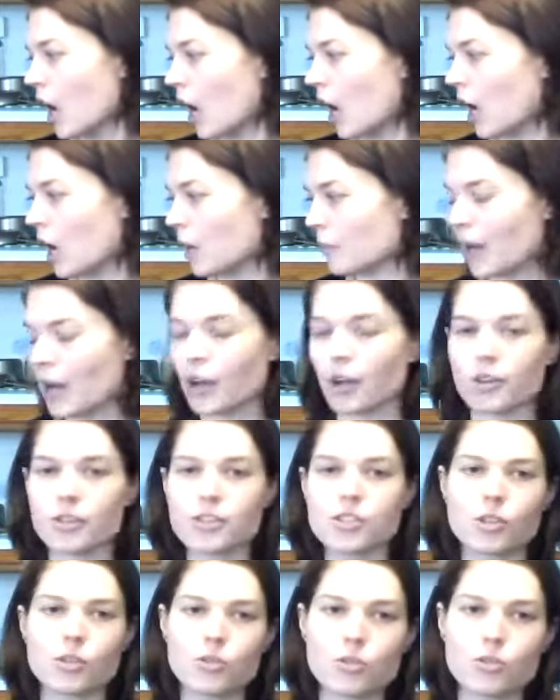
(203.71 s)
I
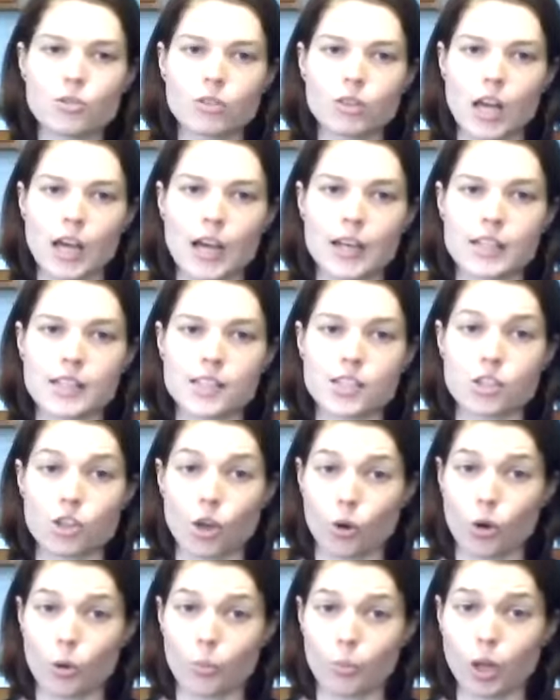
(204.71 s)
also utilize yoga